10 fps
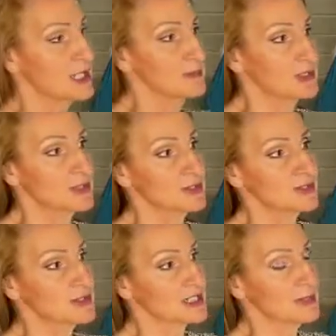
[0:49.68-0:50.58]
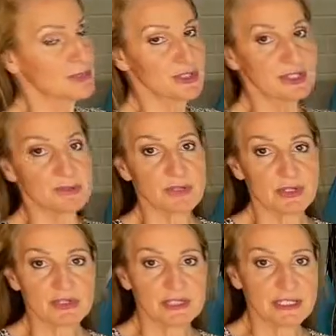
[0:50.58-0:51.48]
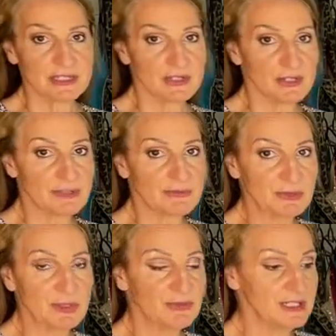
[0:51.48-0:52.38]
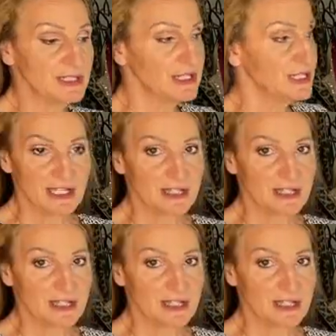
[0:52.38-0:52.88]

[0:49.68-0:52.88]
because I'm also in the process of moving,